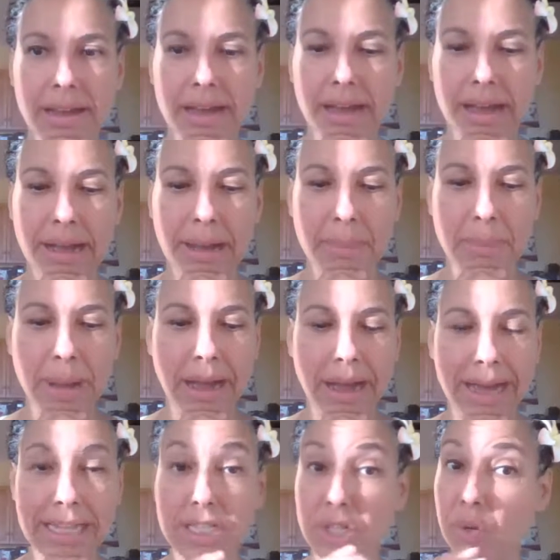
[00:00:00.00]

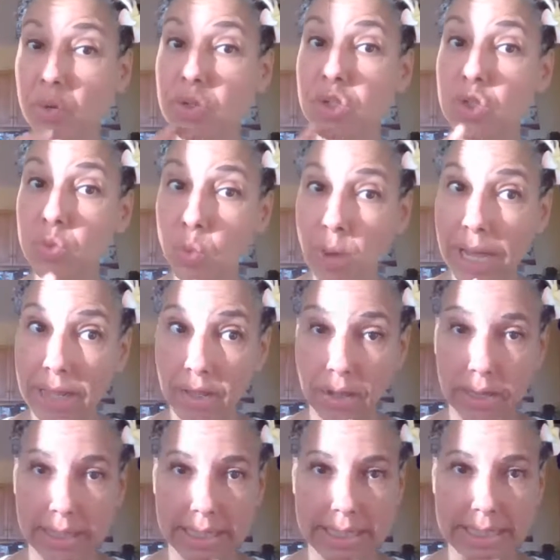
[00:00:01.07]
I don't dwell
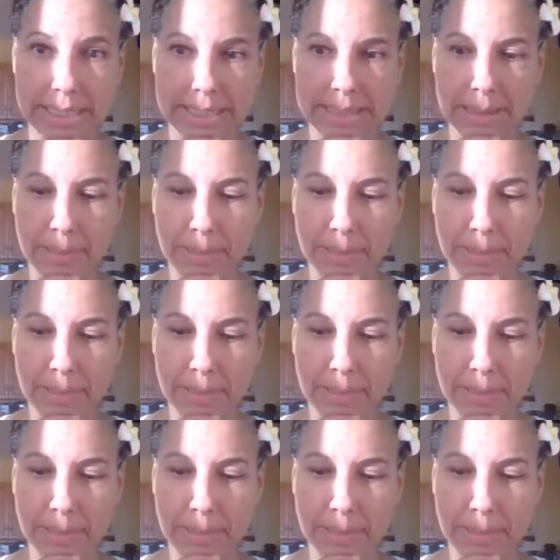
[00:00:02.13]
on it,